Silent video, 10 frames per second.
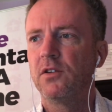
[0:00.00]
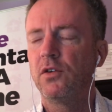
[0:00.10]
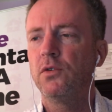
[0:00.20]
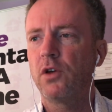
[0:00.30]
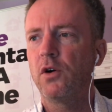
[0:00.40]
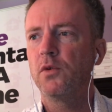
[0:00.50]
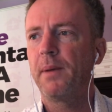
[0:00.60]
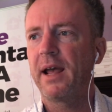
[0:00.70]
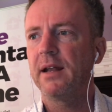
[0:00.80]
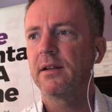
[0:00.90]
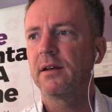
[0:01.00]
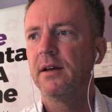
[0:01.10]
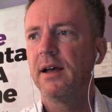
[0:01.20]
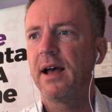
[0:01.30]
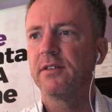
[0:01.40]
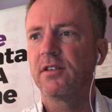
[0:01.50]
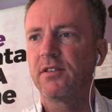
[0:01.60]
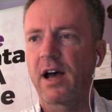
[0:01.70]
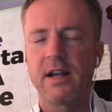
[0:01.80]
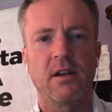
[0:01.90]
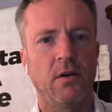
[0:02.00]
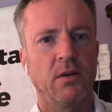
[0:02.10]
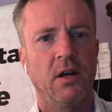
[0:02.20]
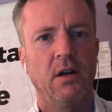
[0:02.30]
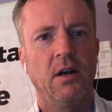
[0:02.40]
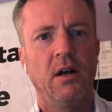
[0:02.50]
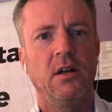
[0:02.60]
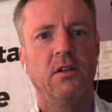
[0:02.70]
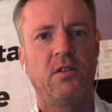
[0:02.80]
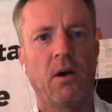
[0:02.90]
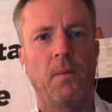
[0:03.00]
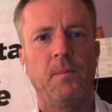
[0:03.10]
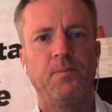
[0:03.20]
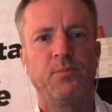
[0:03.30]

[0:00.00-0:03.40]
two tone paint as a side note. So